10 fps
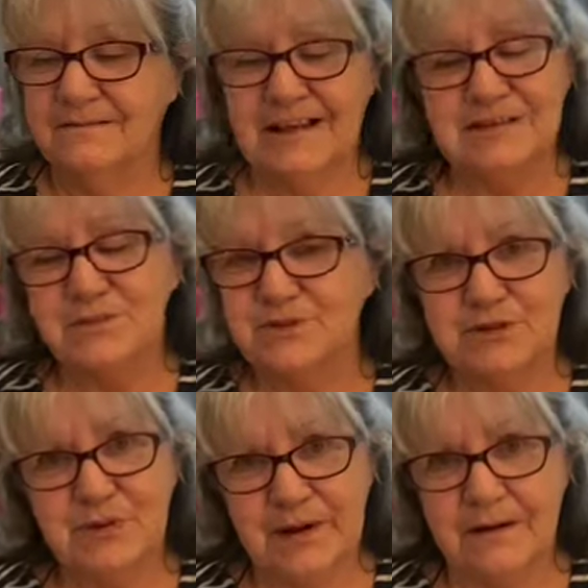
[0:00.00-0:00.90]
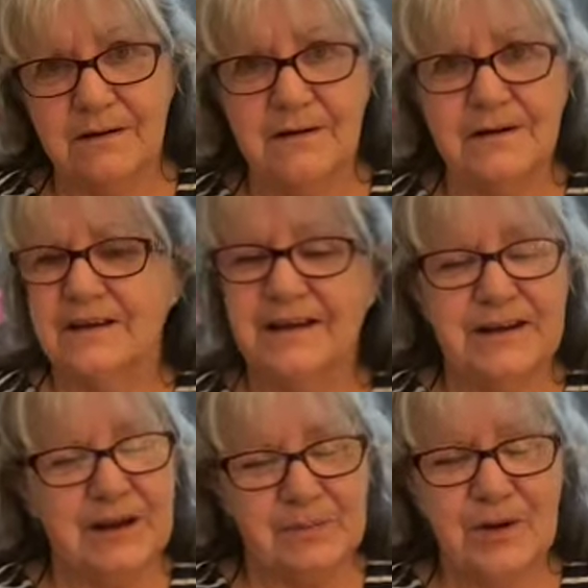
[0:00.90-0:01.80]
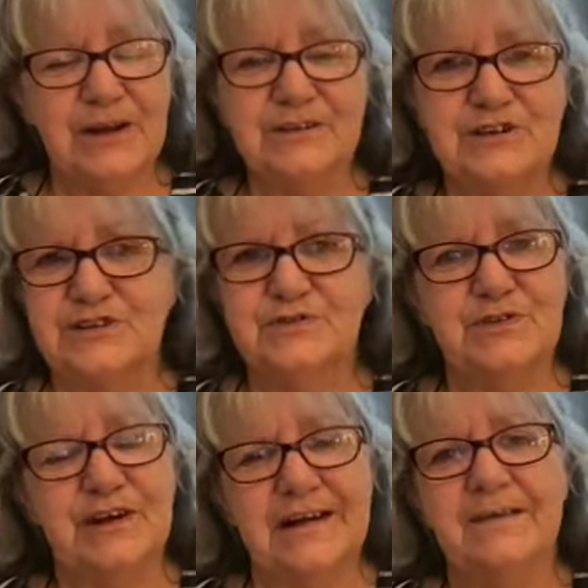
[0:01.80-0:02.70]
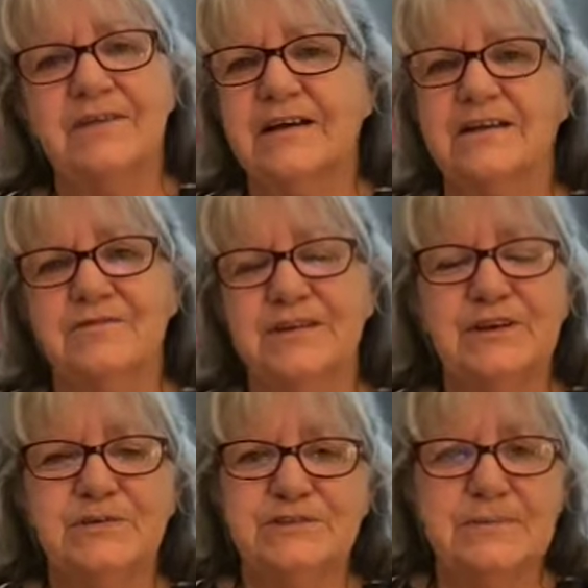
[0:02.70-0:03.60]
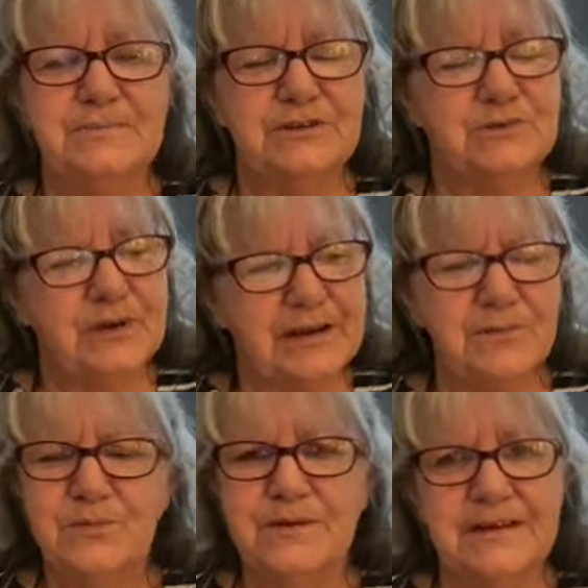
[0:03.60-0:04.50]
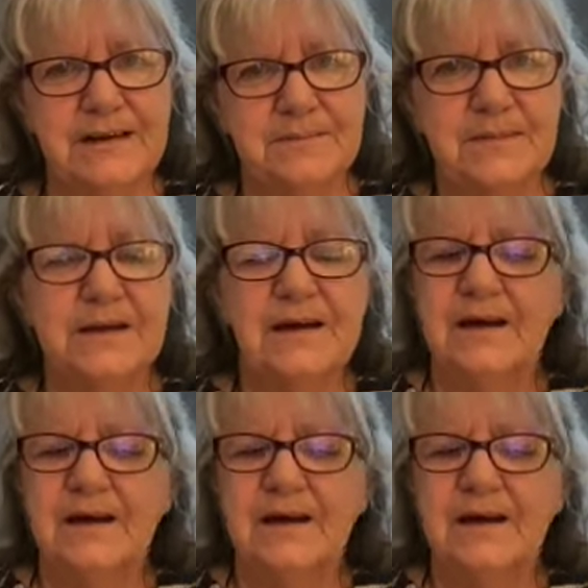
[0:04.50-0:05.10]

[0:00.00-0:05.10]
That's what's going on, and I apologize for not having any videos up this week. I really am.